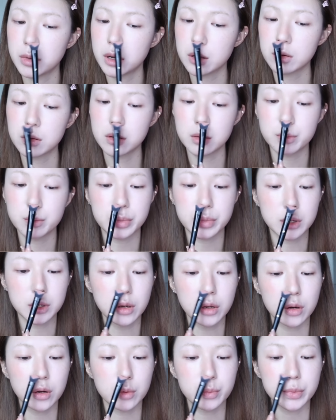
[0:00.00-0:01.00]
create that
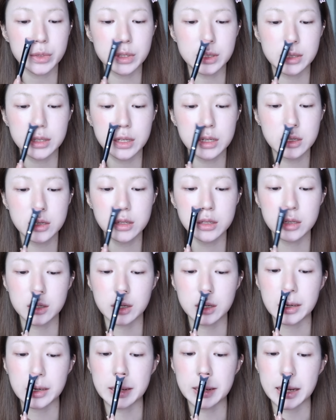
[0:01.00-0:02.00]
soft,
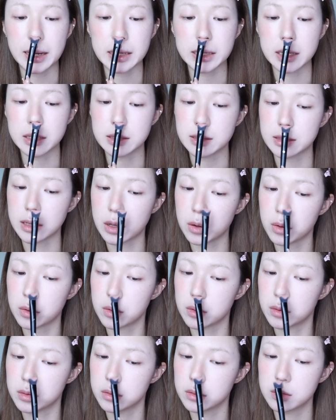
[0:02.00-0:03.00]
warm, slightly
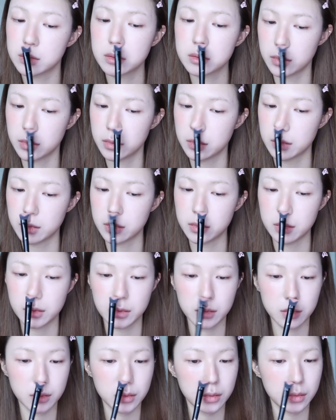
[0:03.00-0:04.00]
fuzzy effect.
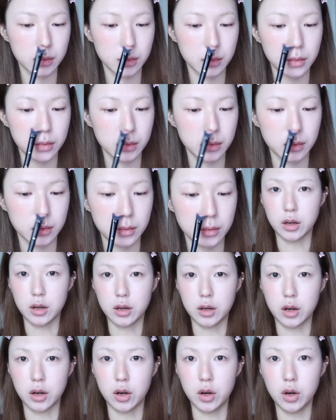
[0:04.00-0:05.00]
To build more
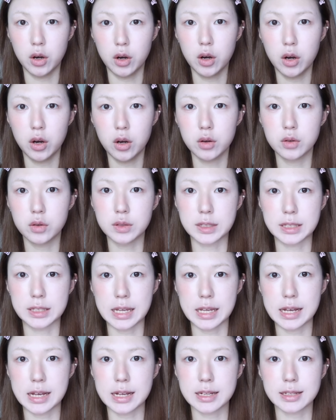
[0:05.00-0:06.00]
dimension,
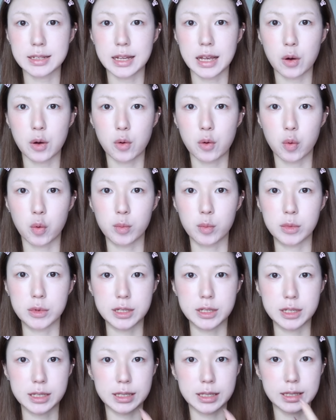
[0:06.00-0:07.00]
she goes in with a
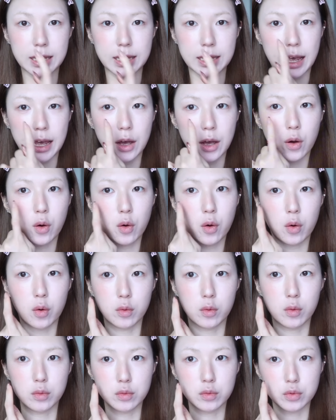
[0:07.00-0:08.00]
tiny amount of a
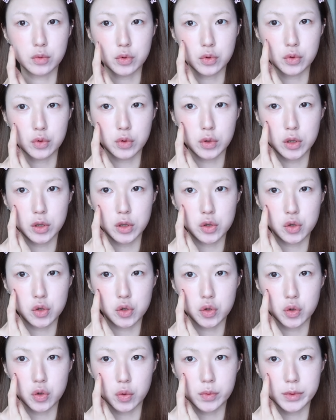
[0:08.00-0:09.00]
rose pink blush
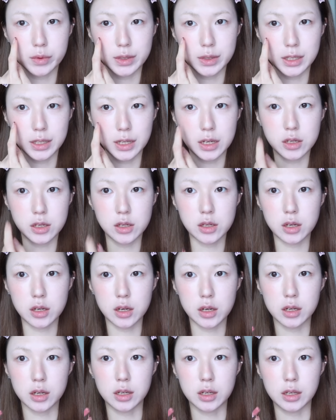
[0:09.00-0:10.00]
and concentrates
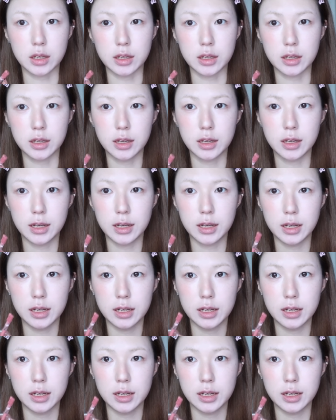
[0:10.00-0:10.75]
it at the center